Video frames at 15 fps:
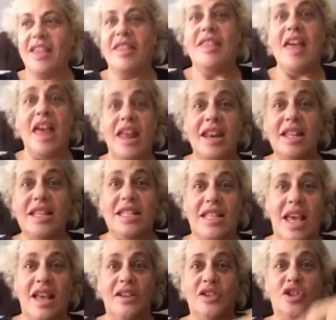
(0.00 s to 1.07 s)
Then it
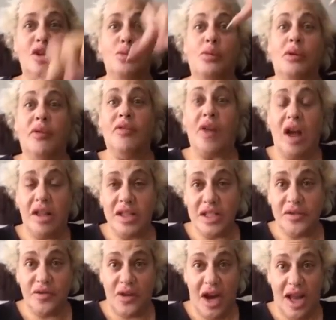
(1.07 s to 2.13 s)
sails to
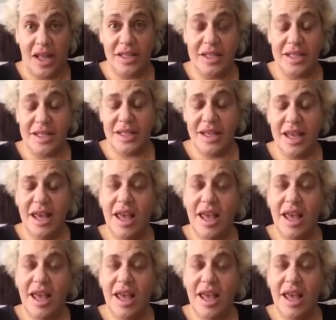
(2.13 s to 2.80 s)
Provence, France,